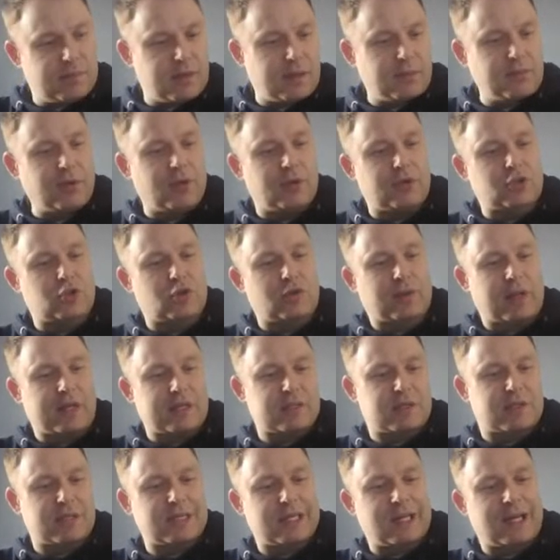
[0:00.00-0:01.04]
I'm not sure if
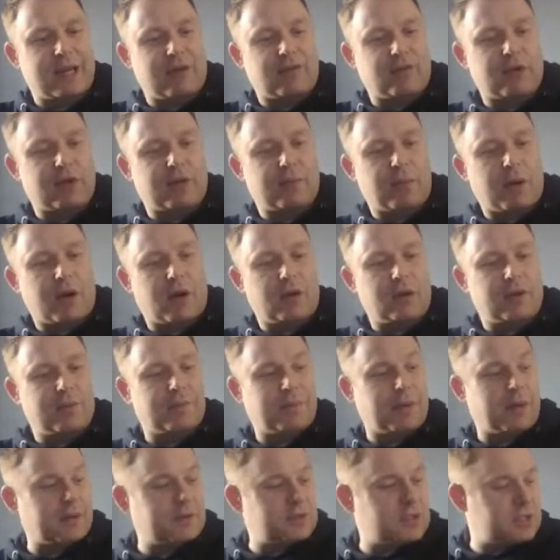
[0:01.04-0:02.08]
that's because of the level of the
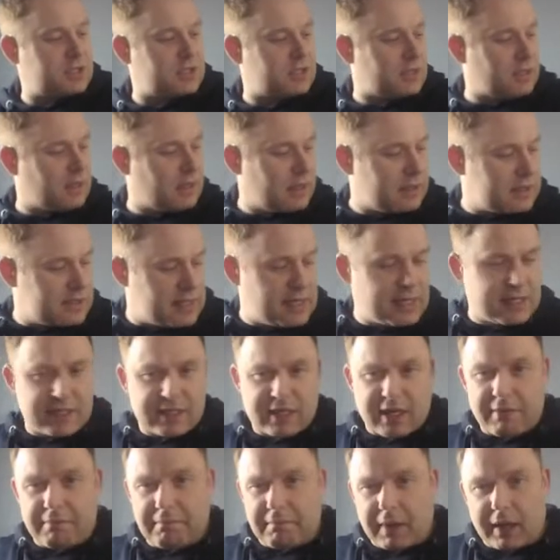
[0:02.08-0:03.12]
opponent, but
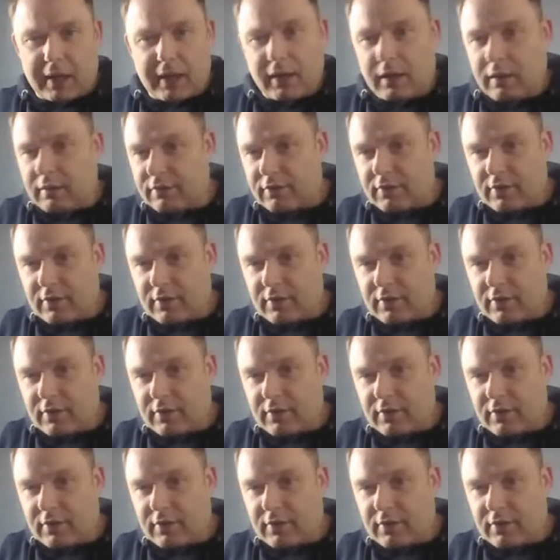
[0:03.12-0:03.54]
since then, mate,